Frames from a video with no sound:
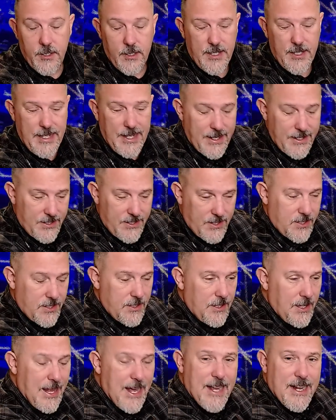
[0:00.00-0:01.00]
Yes,
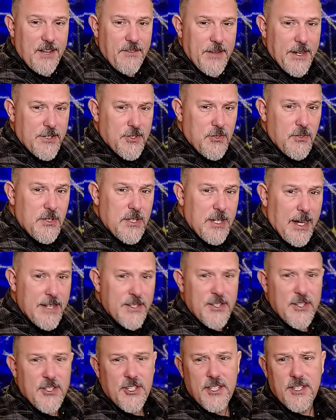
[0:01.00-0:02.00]
lack of exercise.
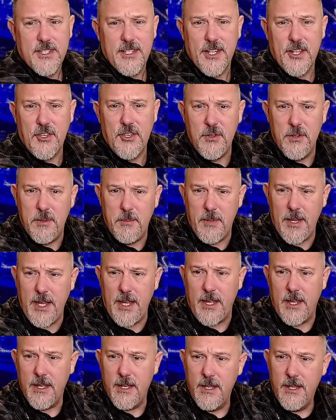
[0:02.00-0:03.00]
It's just like you and
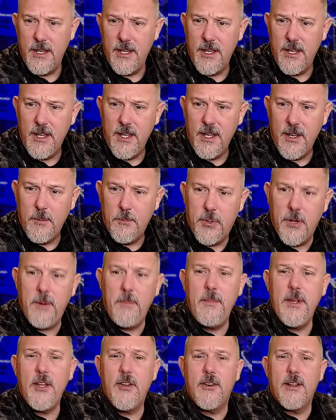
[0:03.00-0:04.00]
me. Put
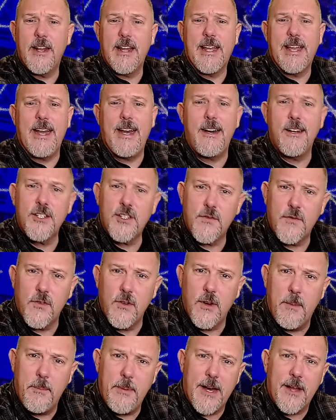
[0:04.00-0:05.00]
me on a couch for
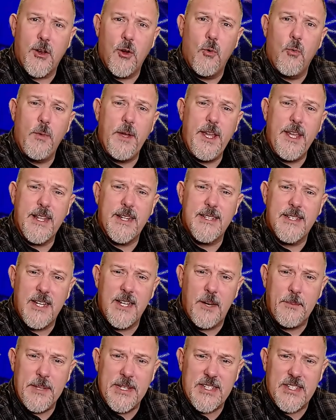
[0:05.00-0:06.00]
about a week and tell
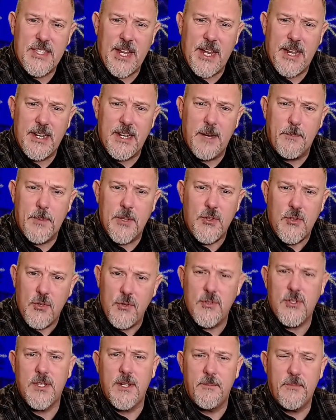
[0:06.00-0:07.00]
me stand up and do
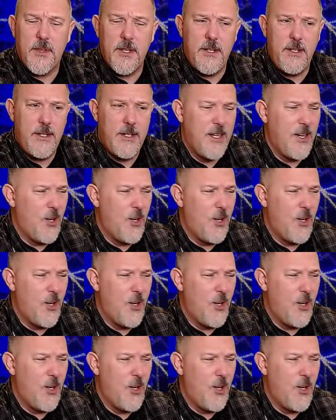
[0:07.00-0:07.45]
something?